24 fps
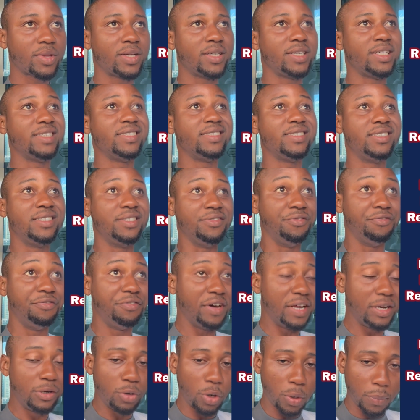in
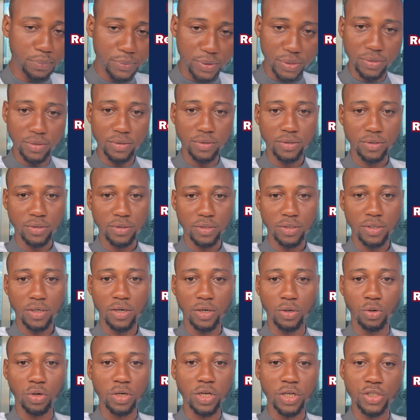developed
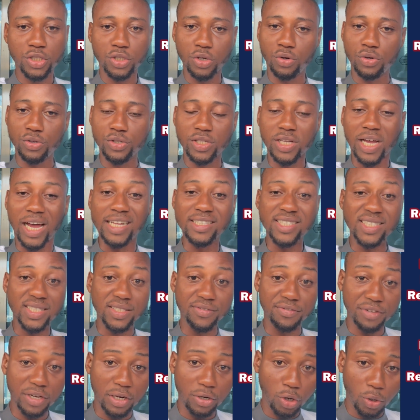locations and
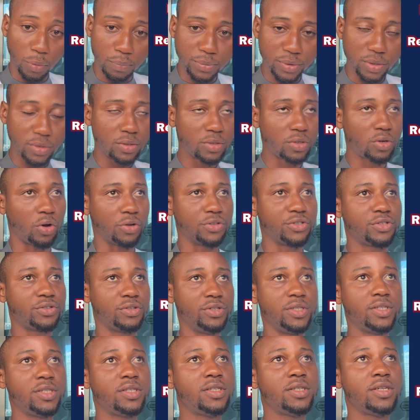developed
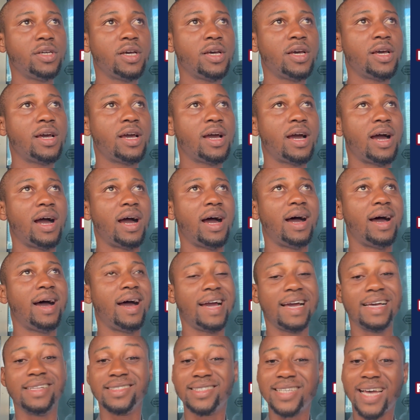countries
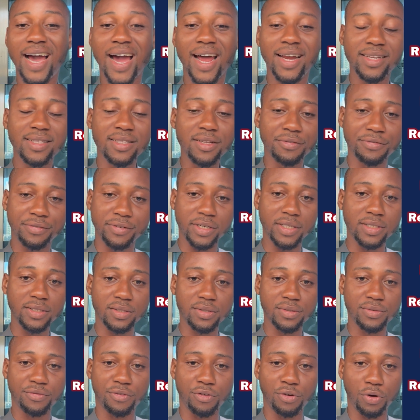are entirely different
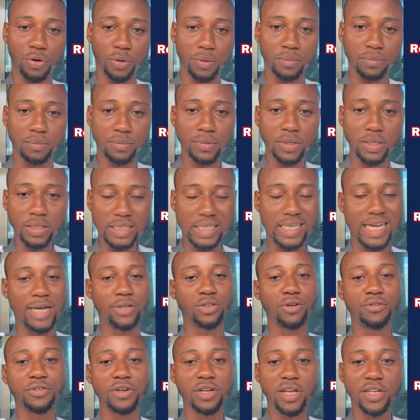from the
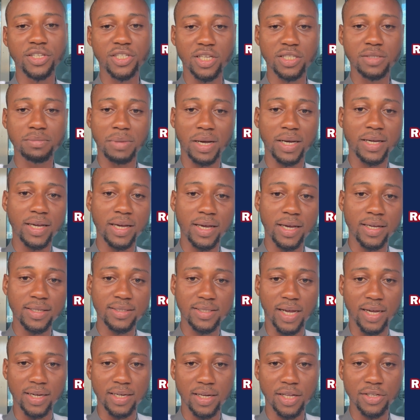kind of real estate
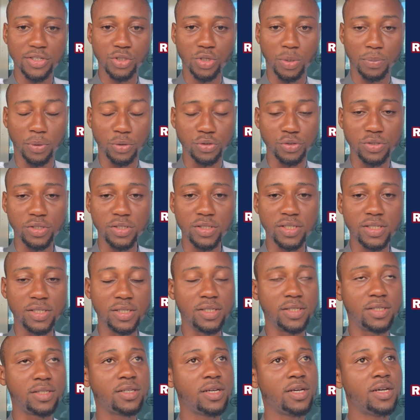markets and real estate
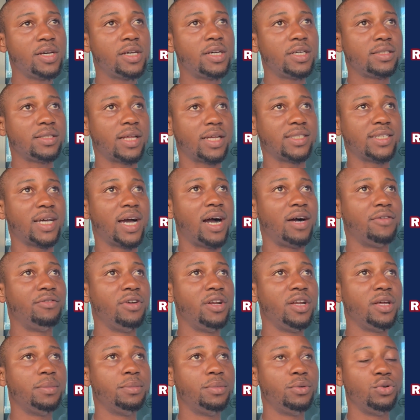opportunities that are
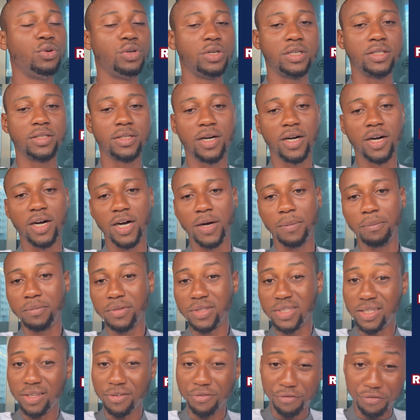available in
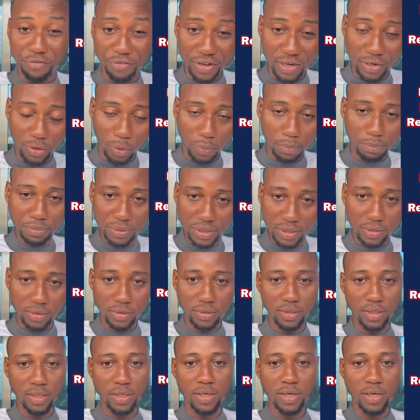developing